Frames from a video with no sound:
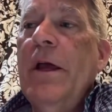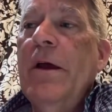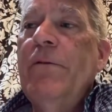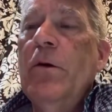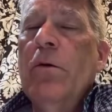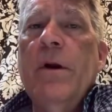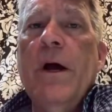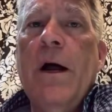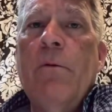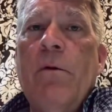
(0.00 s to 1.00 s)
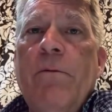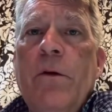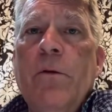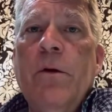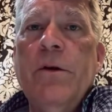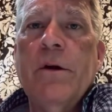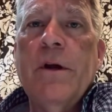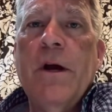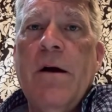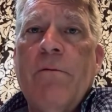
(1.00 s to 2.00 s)
if you're not reviewing your
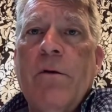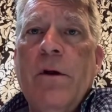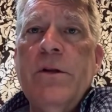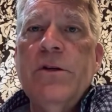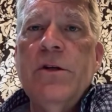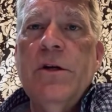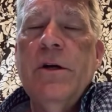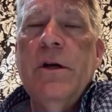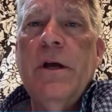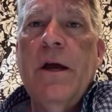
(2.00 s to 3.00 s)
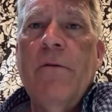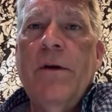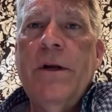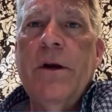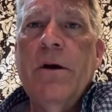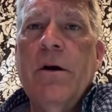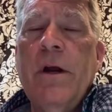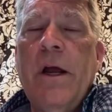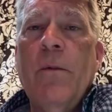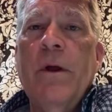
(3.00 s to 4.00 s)
coverage every
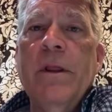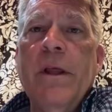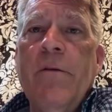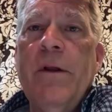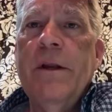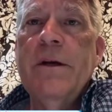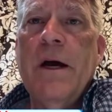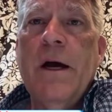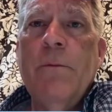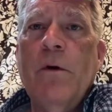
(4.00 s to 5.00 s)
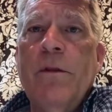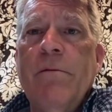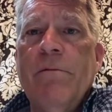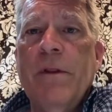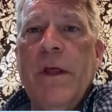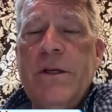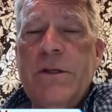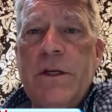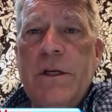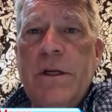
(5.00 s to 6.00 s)
year and we live in a time with
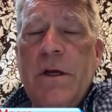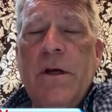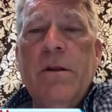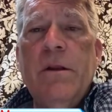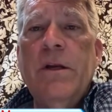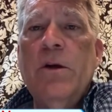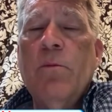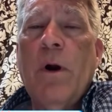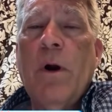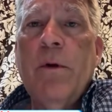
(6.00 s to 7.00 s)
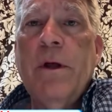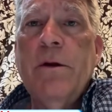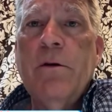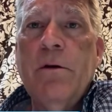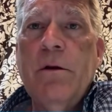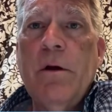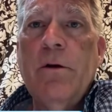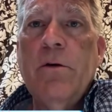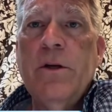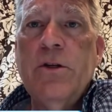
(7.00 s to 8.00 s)
inflation, then you're probably
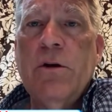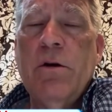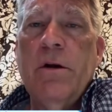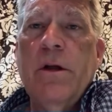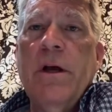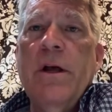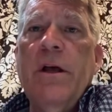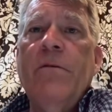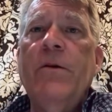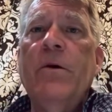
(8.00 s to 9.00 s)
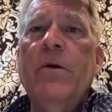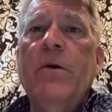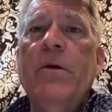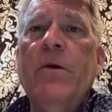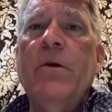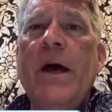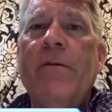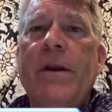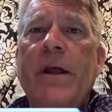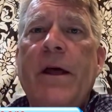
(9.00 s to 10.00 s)
underinsured. If you
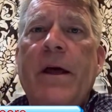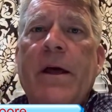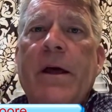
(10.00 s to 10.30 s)
have an